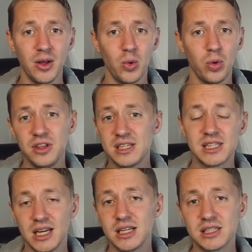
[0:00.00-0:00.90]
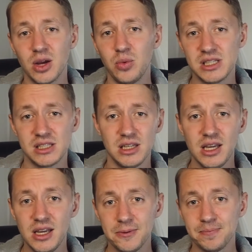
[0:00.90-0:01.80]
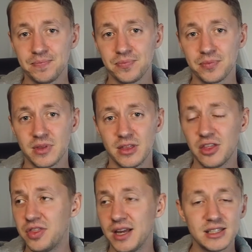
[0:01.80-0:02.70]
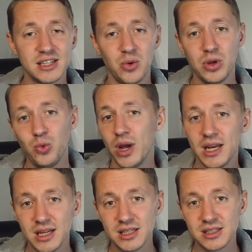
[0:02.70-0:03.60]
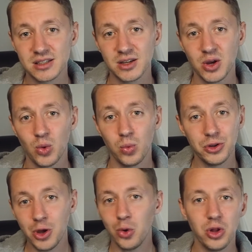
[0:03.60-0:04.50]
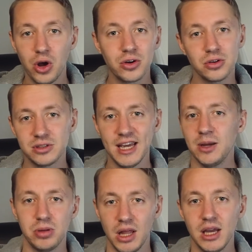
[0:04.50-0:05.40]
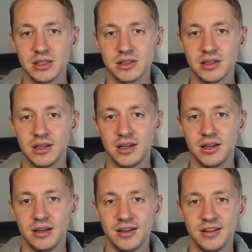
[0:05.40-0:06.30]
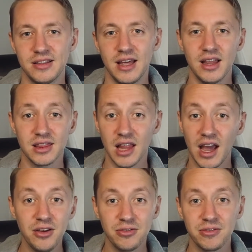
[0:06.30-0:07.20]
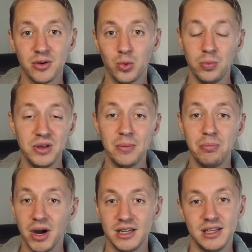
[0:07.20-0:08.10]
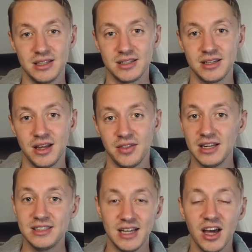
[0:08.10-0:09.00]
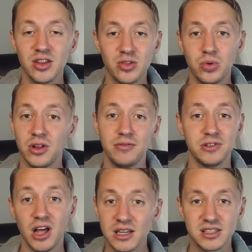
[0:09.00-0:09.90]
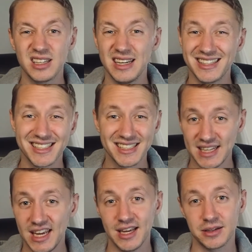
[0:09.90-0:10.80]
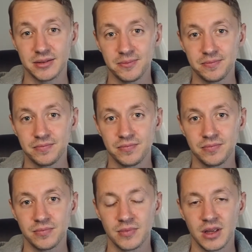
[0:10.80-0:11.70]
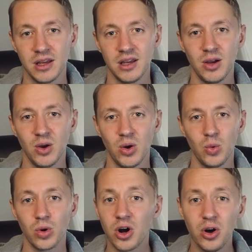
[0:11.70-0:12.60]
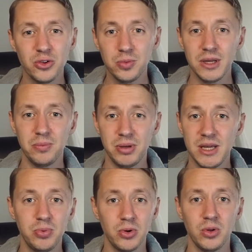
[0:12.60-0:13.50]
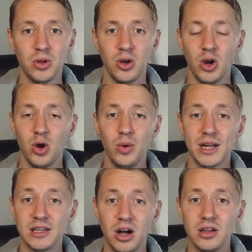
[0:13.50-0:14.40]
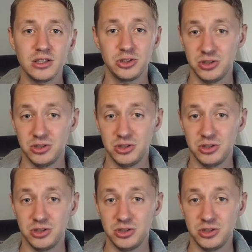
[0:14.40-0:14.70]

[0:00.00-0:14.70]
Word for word: where these things that we see, the things that we witness, will no longer take place. That life will be abundant, that death will have lost its sting. We're called to be a people who acknowledge